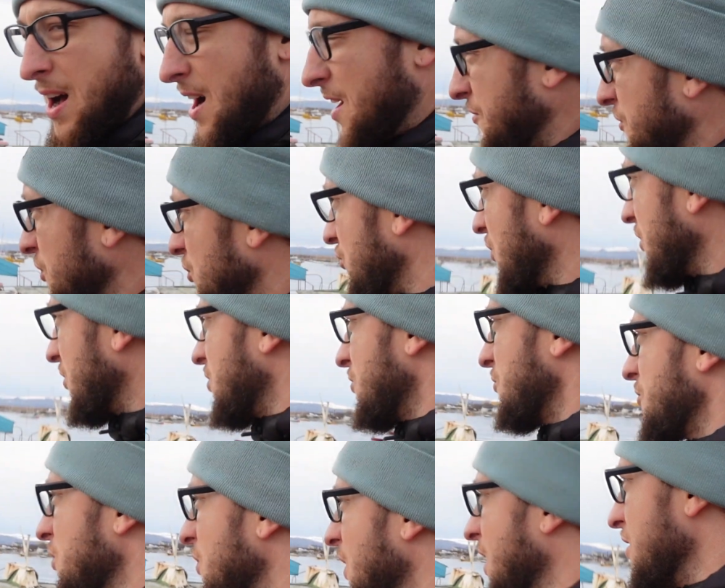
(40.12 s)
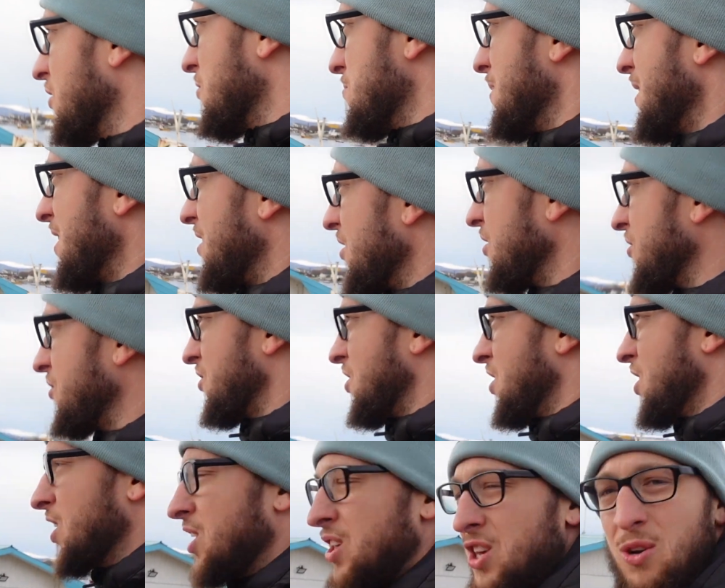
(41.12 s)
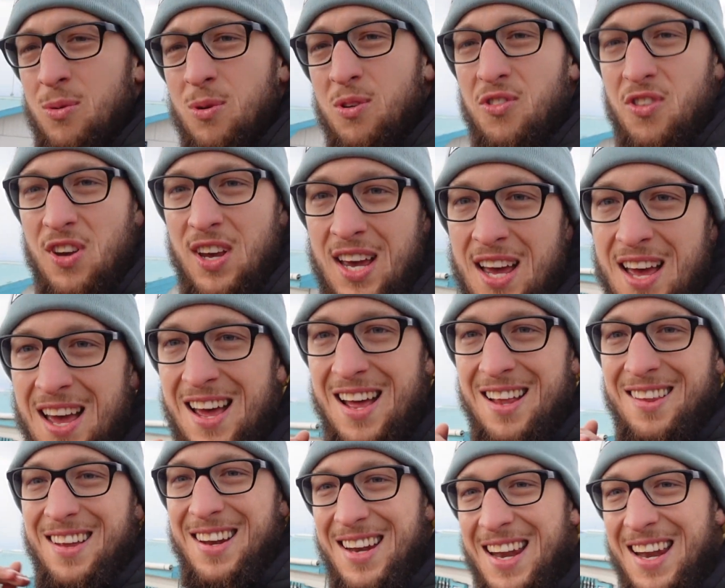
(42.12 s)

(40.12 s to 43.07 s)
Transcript: After just a few hundred meters, you would see the